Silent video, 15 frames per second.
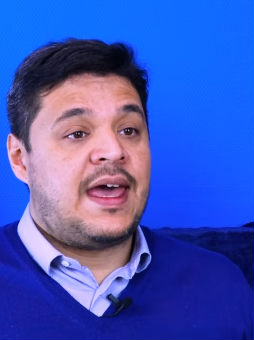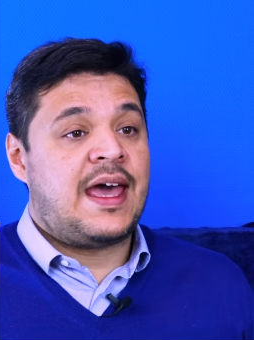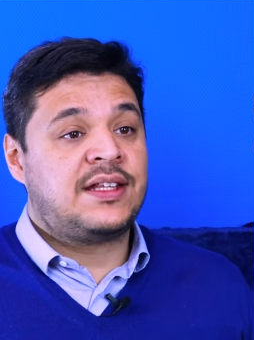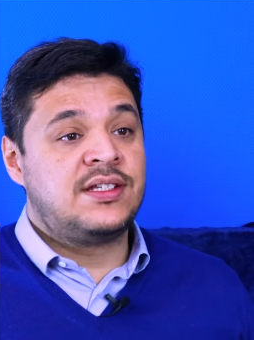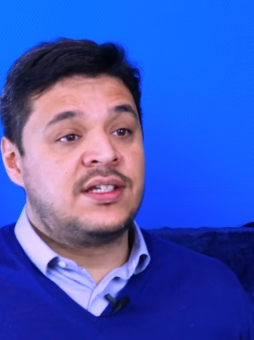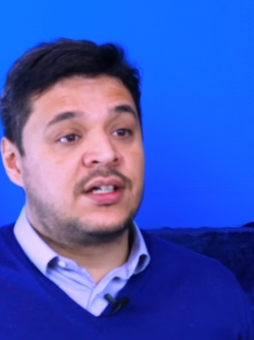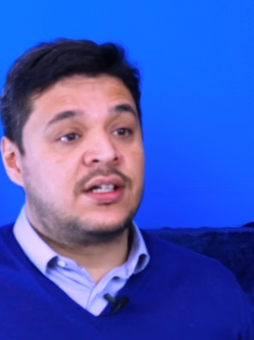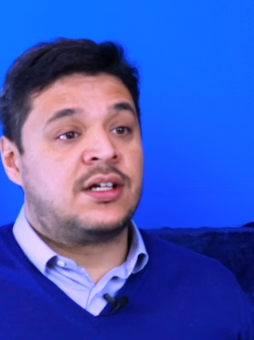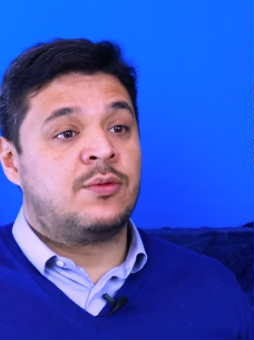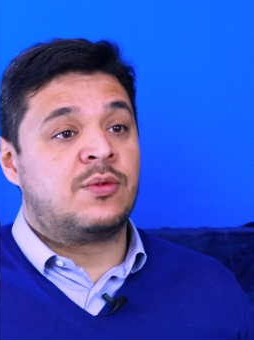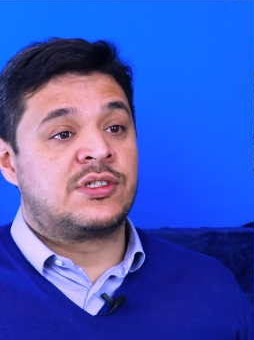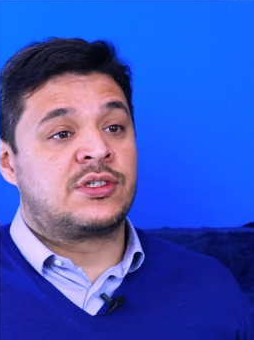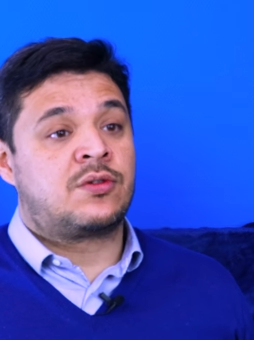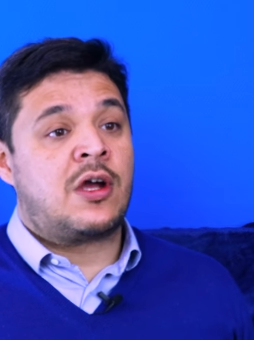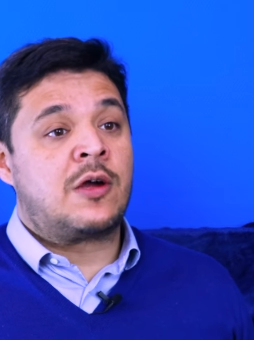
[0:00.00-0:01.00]
Ettinger
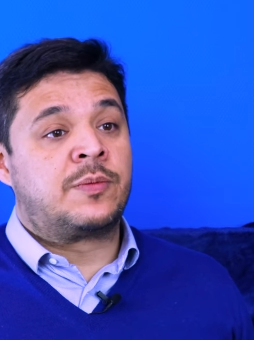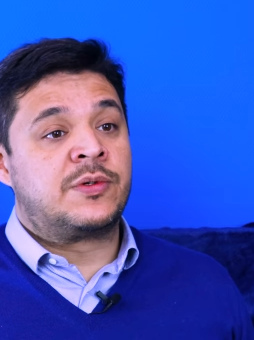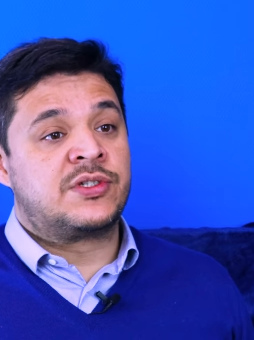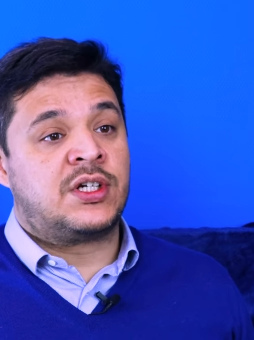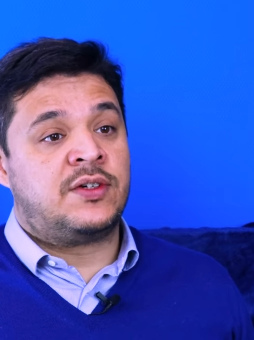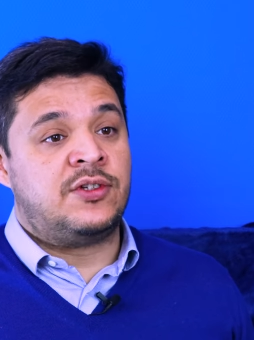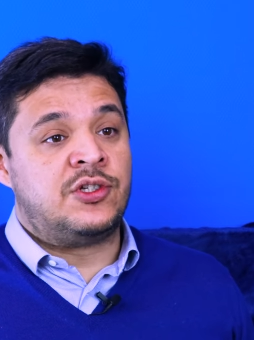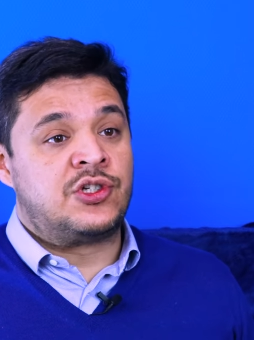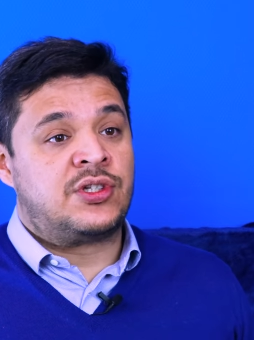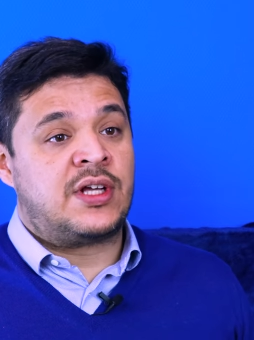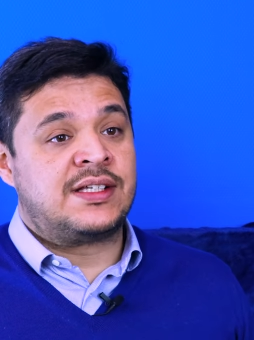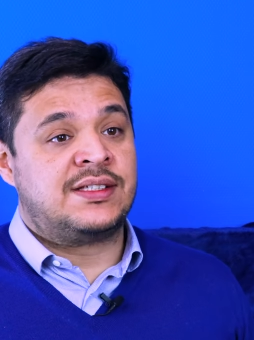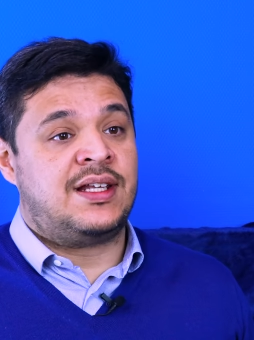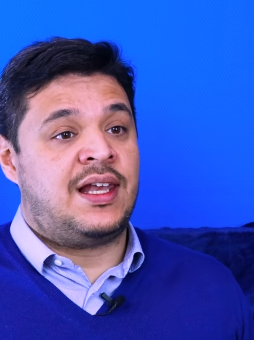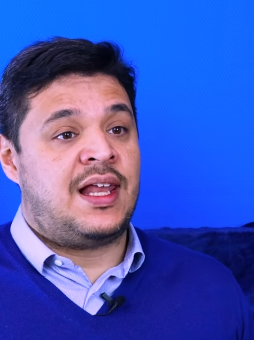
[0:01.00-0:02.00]
was cryopreserved in
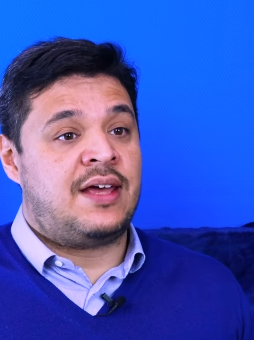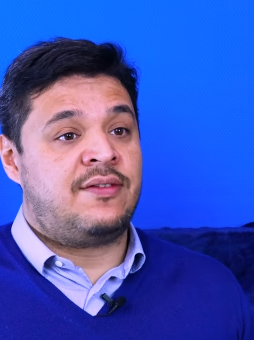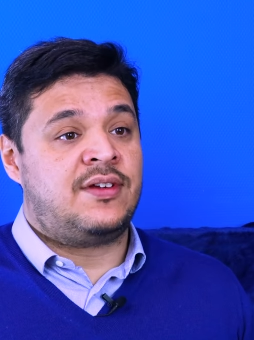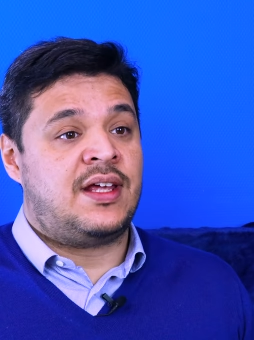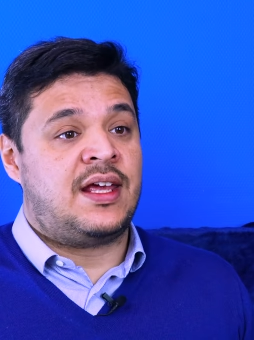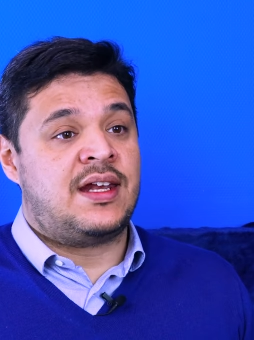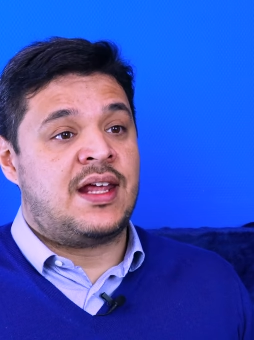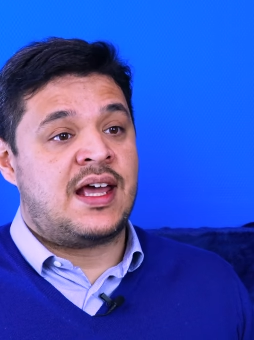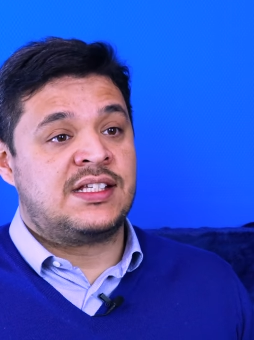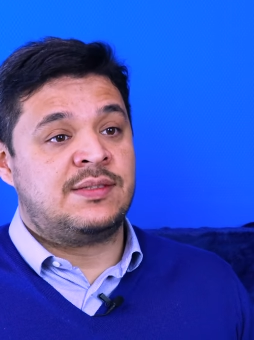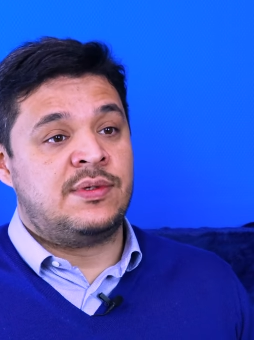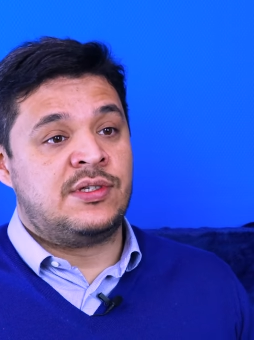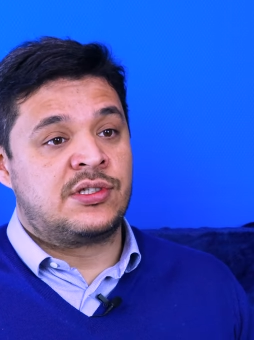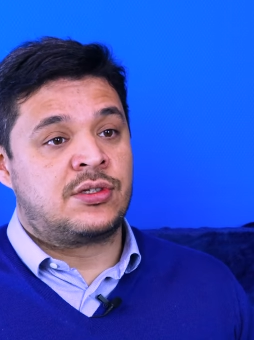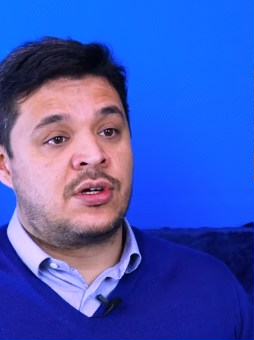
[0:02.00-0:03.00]
2011 and has
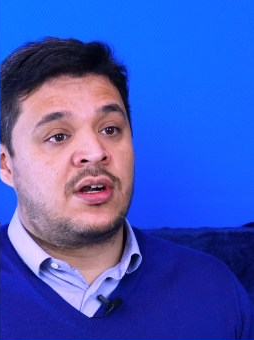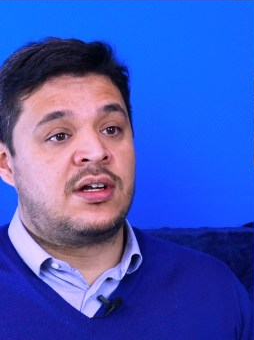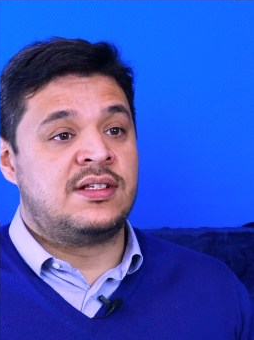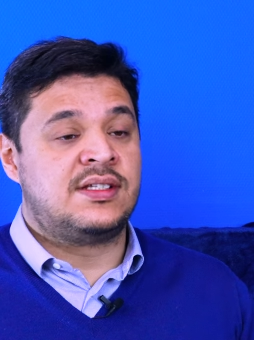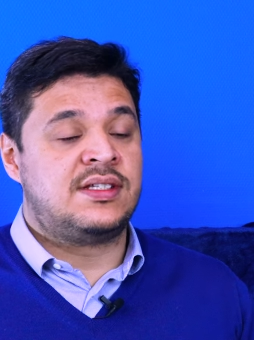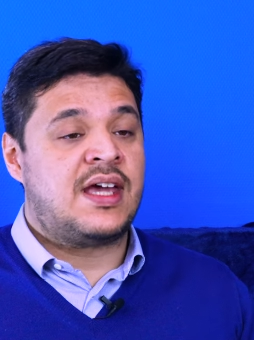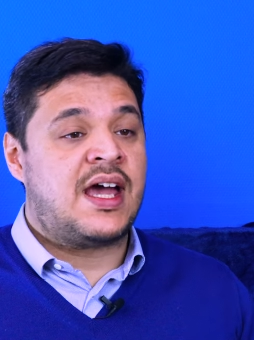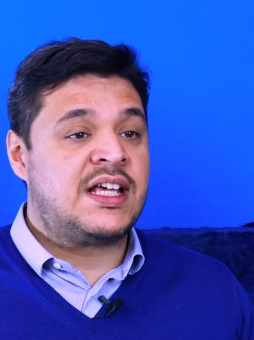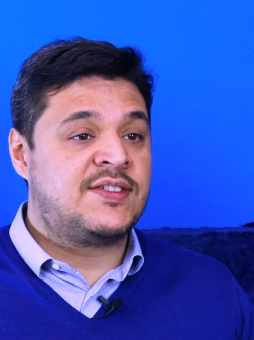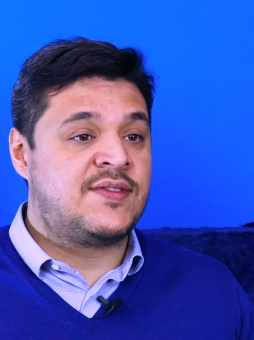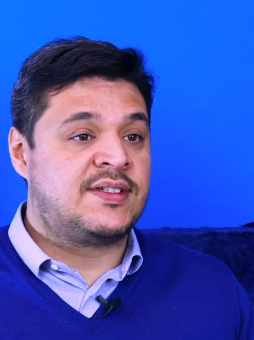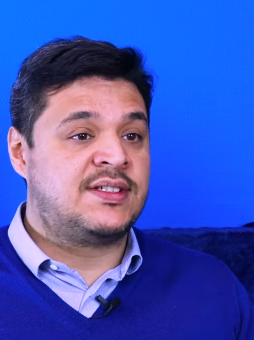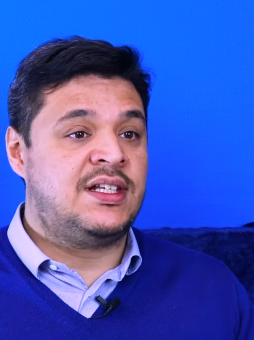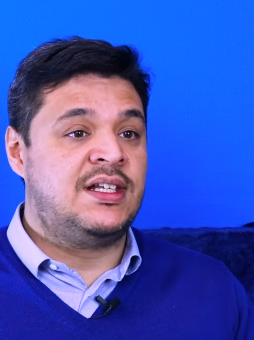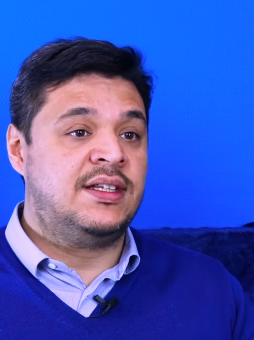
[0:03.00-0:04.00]
been stored in CI's
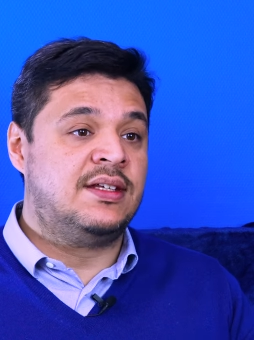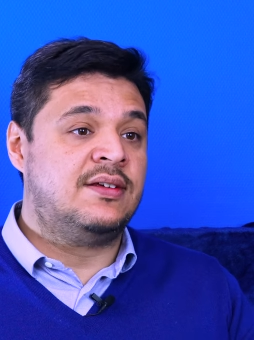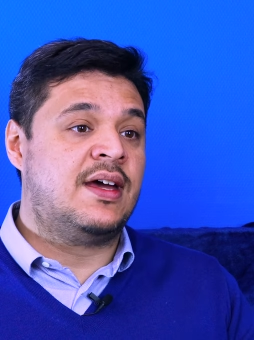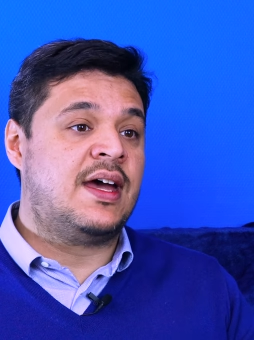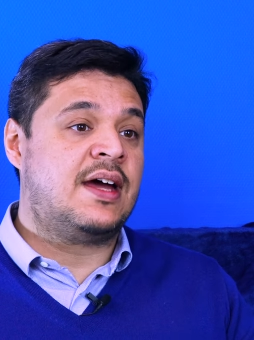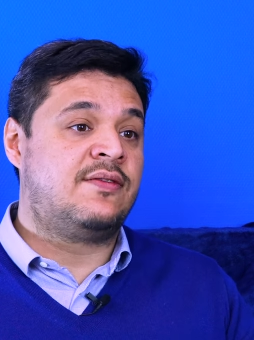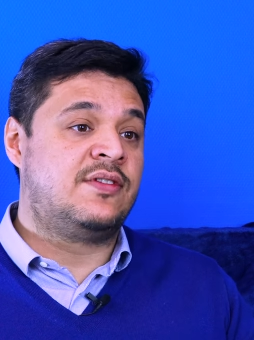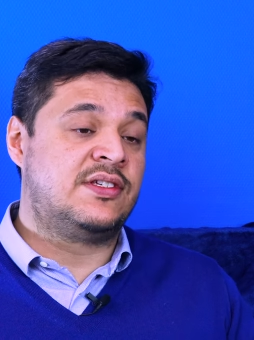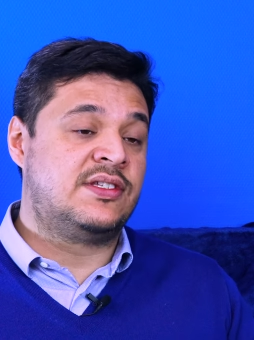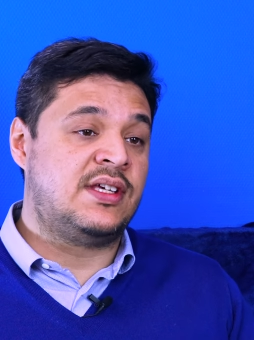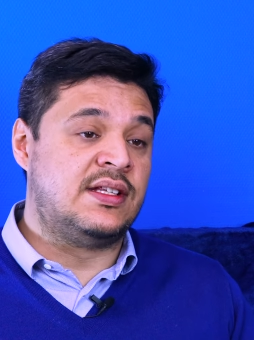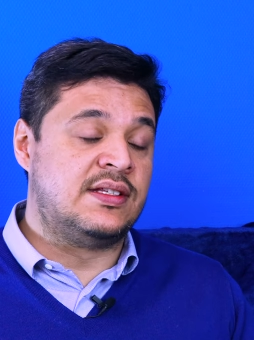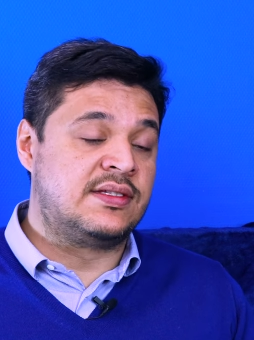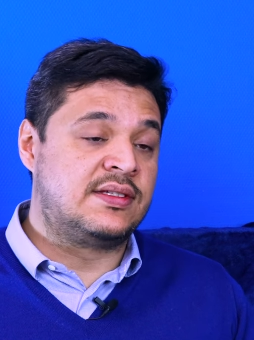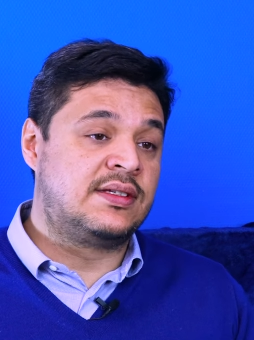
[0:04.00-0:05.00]
facility ever
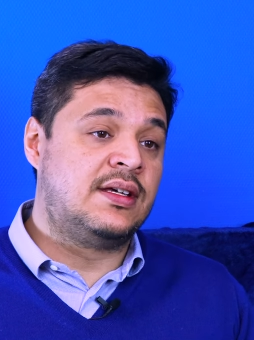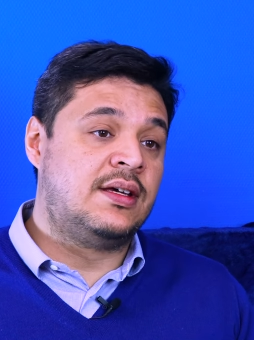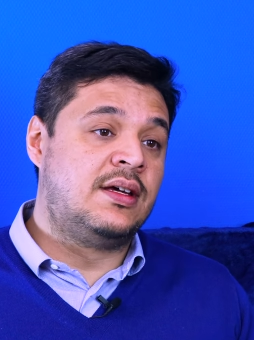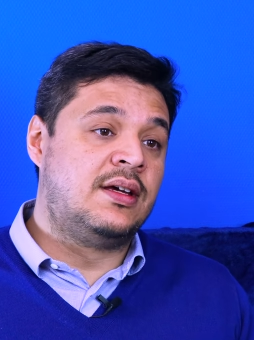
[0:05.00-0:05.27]
since.